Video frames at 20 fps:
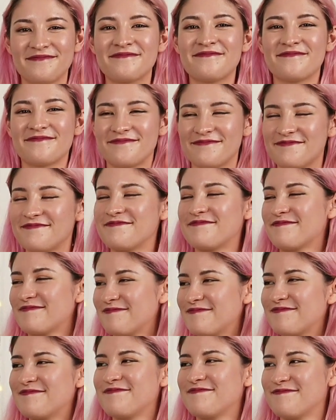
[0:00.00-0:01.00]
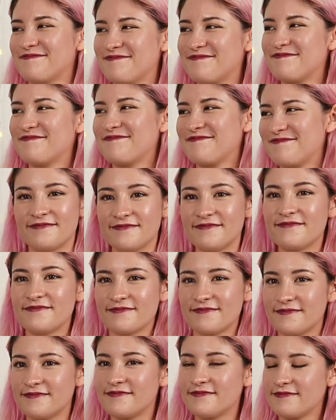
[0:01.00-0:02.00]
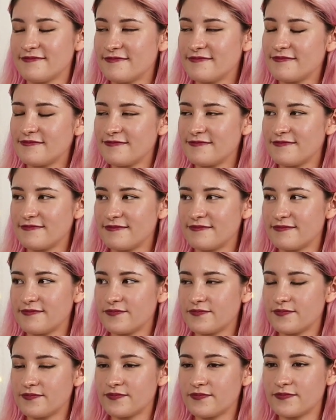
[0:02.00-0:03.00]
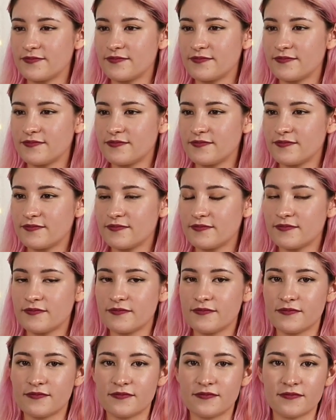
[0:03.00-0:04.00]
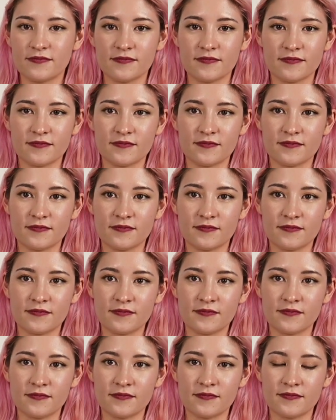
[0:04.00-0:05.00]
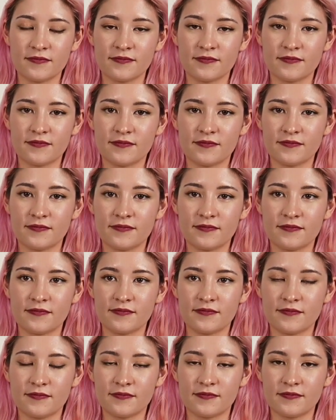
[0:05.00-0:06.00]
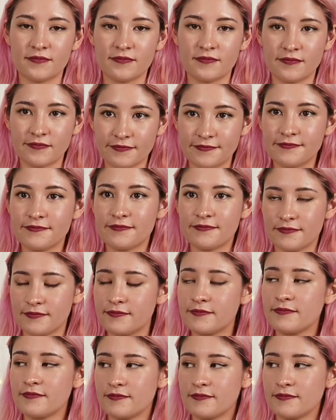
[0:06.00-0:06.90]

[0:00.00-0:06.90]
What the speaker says: (silent)